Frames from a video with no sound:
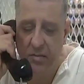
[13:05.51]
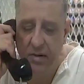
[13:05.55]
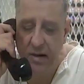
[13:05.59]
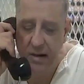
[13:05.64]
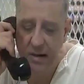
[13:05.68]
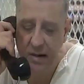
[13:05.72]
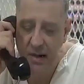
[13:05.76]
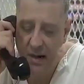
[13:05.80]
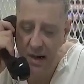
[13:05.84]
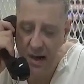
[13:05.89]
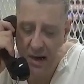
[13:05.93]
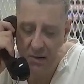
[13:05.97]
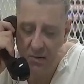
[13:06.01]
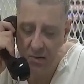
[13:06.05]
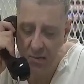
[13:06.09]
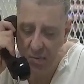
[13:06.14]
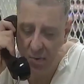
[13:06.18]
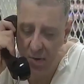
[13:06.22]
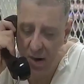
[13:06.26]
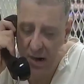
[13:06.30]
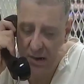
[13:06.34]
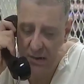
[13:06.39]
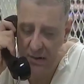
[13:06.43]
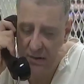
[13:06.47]
but I don't
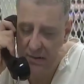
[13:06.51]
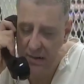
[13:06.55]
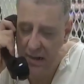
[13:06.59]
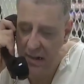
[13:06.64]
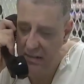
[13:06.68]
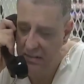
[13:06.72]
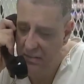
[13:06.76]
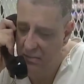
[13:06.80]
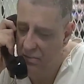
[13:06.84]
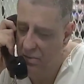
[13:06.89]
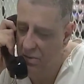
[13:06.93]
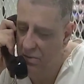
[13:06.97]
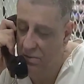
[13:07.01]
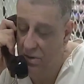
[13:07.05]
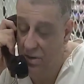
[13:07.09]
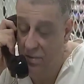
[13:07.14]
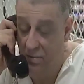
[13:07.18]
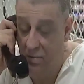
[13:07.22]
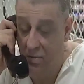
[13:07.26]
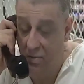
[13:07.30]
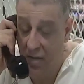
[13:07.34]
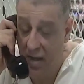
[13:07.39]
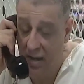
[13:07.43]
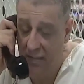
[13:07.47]
practice out in the world
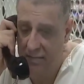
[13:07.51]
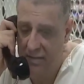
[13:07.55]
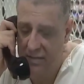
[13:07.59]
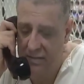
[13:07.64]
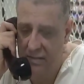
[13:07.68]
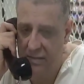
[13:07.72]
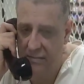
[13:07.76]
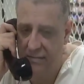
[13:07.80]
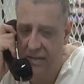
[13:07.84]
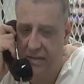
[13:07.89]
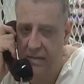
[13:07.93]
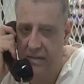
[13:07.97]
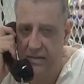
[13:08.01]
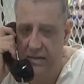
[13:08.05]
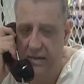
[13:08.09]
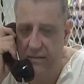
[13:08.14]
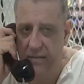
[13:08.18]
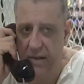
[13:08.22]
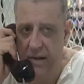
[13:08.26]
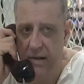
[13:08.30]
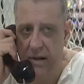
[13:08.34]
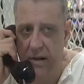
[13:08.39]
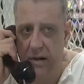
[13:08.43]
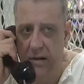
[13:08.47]
anymore, obviously, because
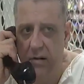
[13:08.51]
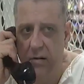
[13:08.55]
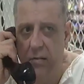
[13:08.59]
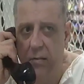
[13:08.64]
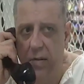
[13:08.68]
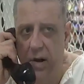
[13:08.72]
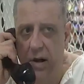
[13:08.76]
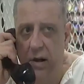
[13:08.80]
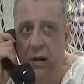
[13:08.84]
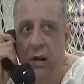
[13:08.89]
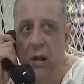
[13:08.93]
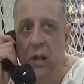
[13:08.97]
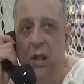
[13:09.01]
I'm in here. But